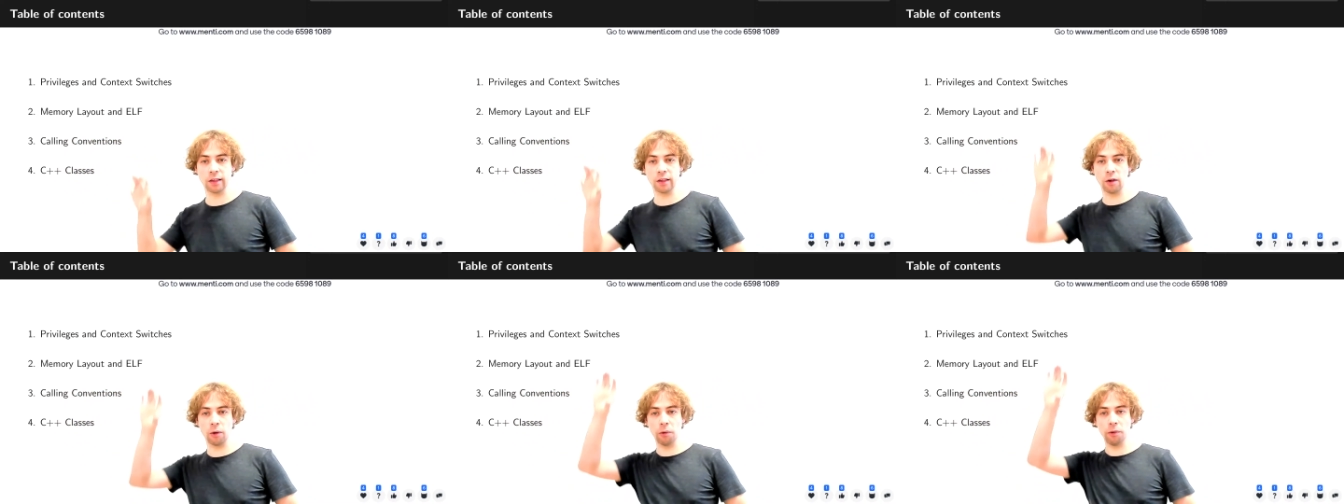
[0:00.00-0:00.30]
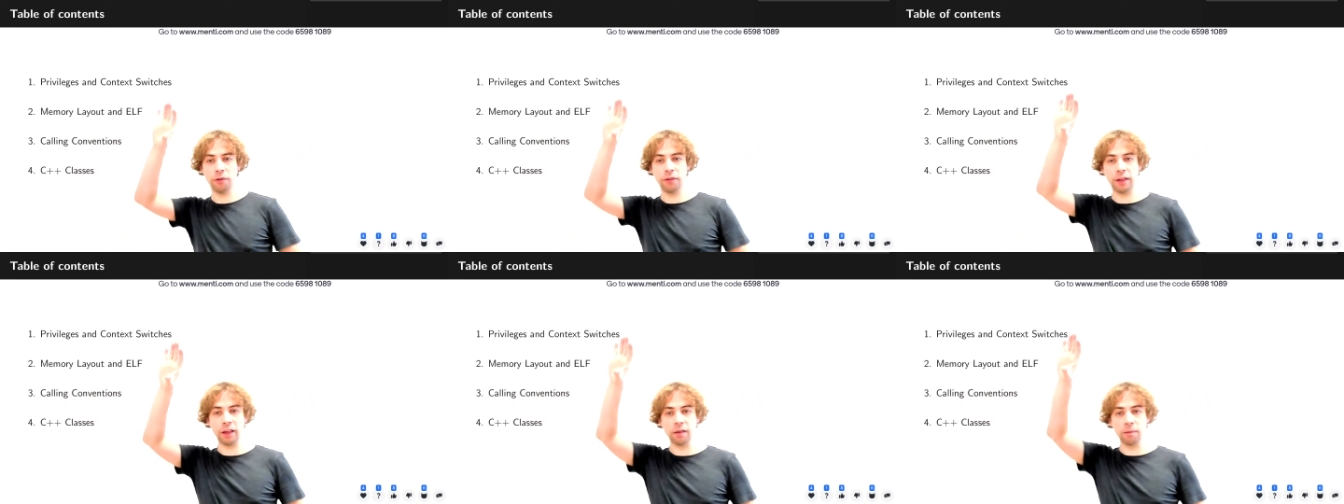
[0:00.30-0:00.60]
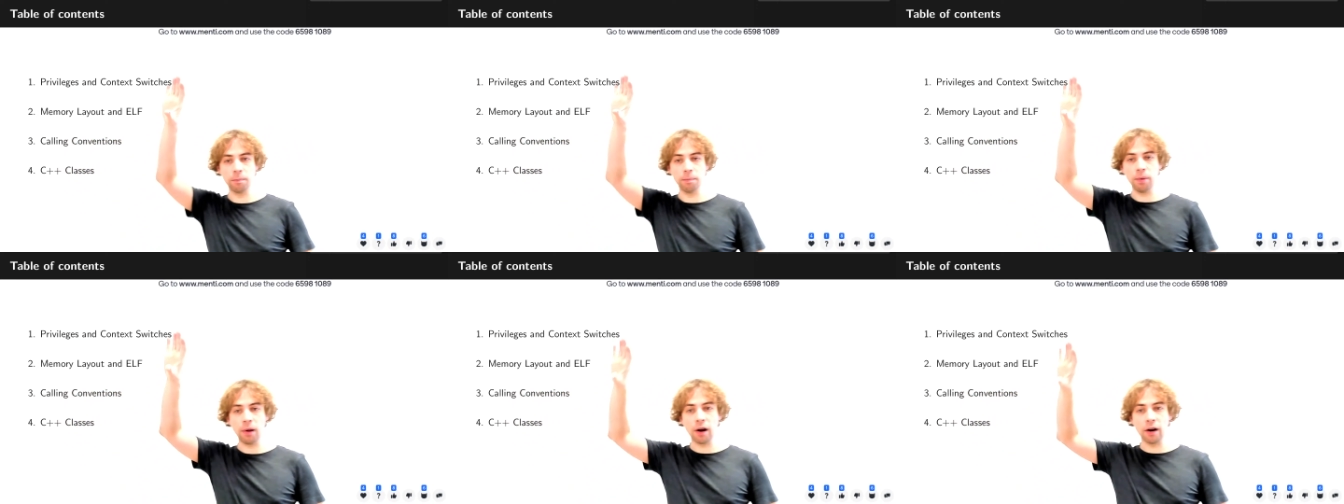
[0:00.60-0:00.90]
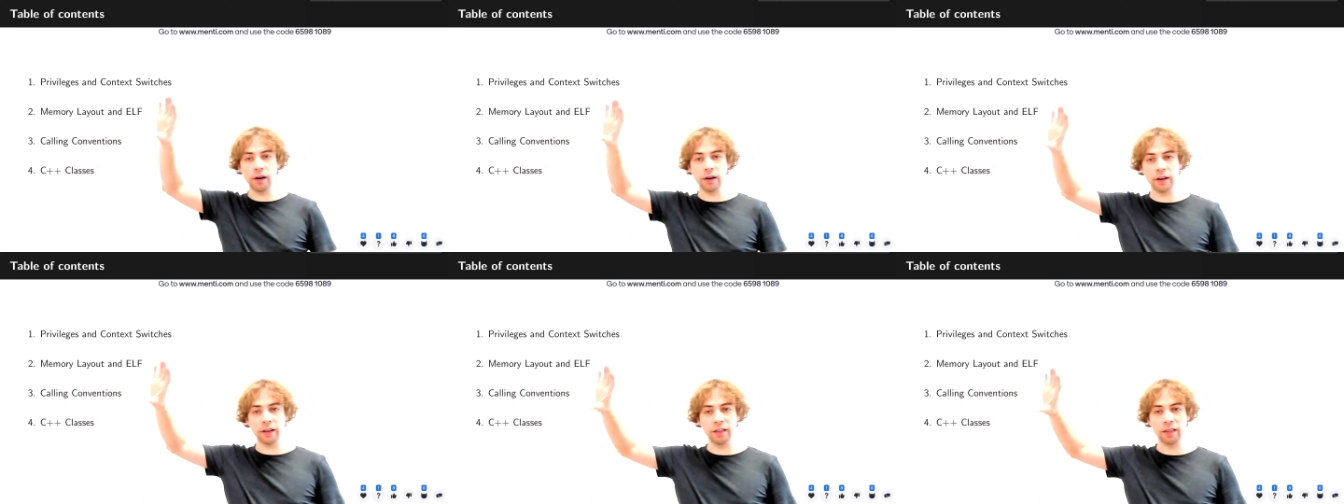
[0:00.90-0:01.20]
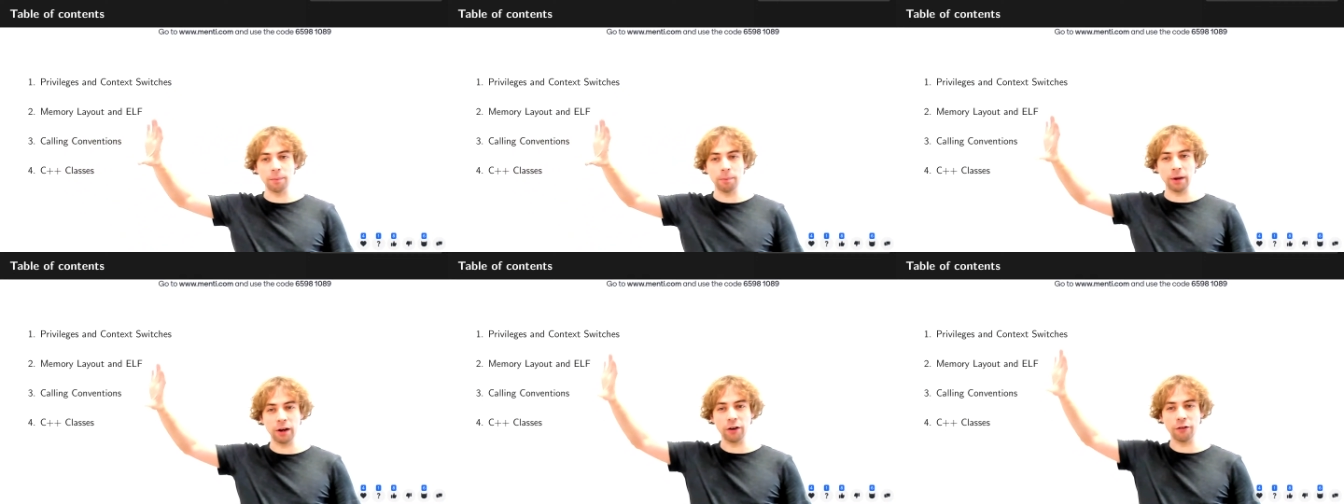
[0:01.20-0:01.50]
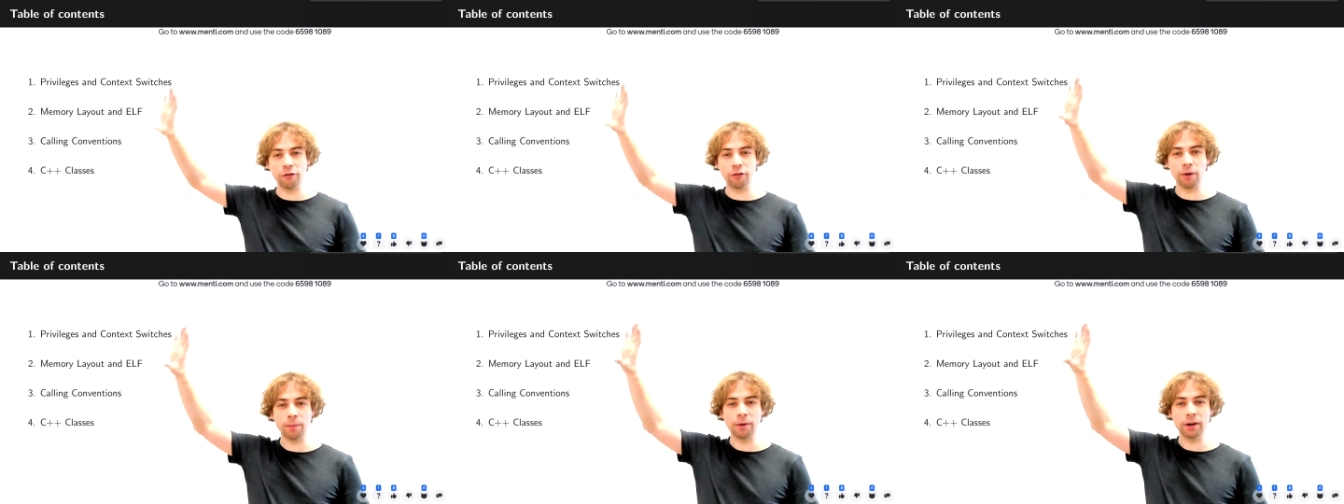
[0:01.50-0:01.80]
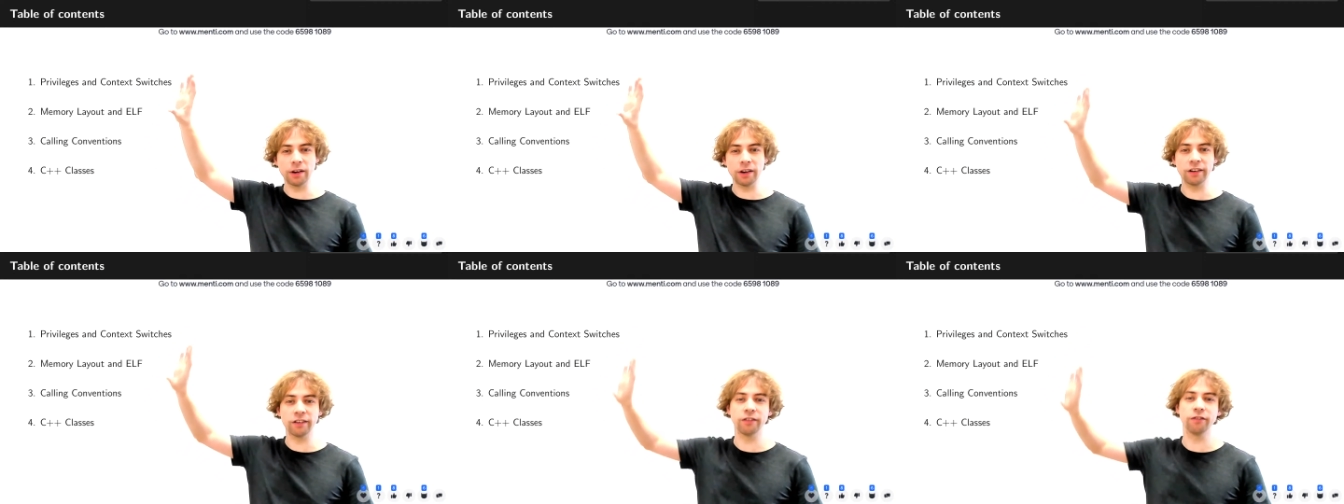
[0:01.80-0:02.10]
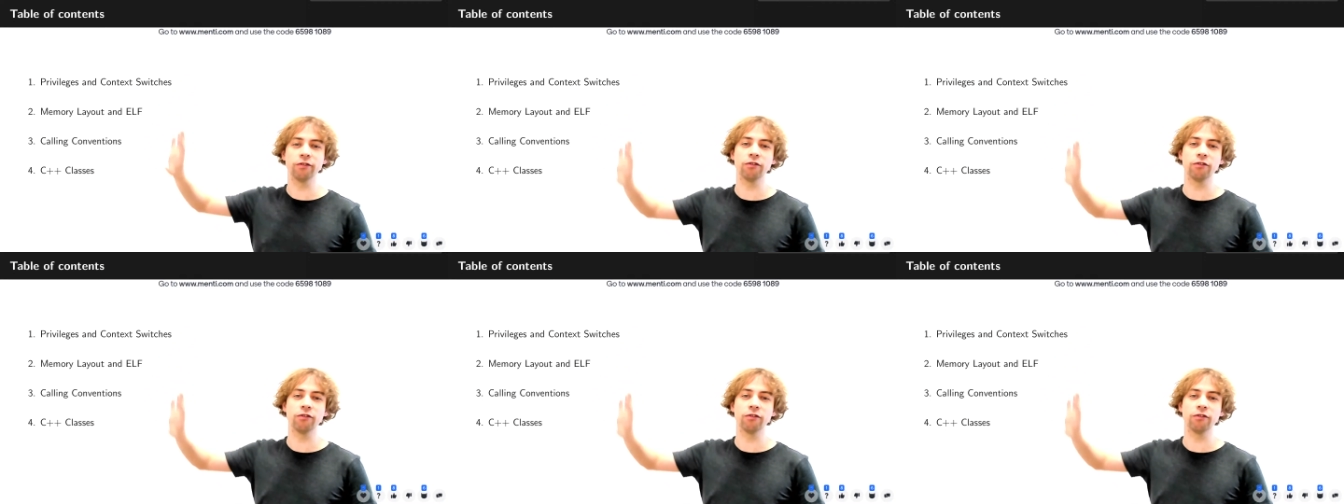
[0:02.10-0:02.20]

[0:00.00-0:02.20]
So this part is a bit of repetition